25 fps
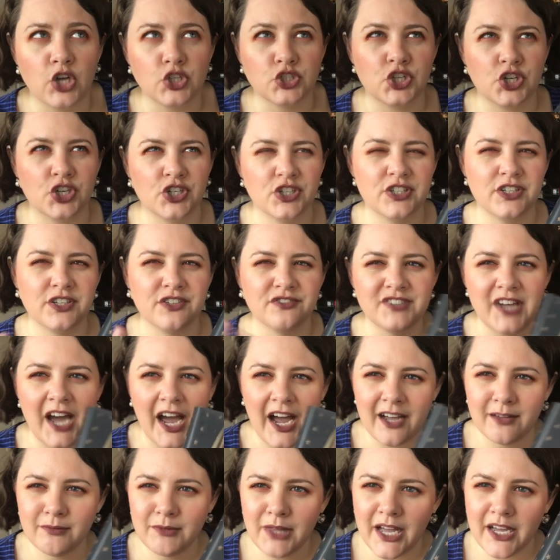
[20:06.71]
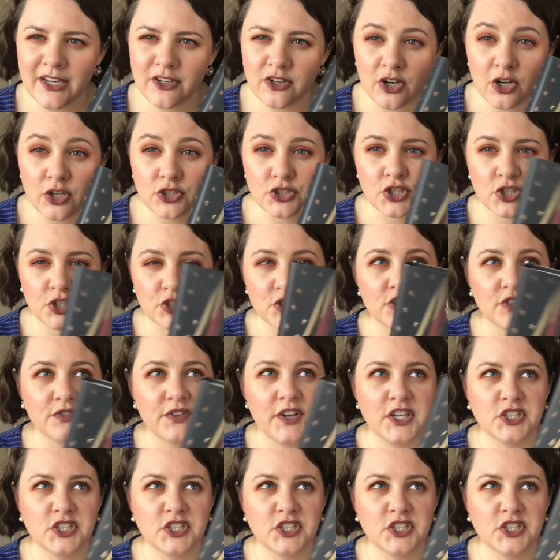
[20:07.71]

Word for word: alternative timeline or alternative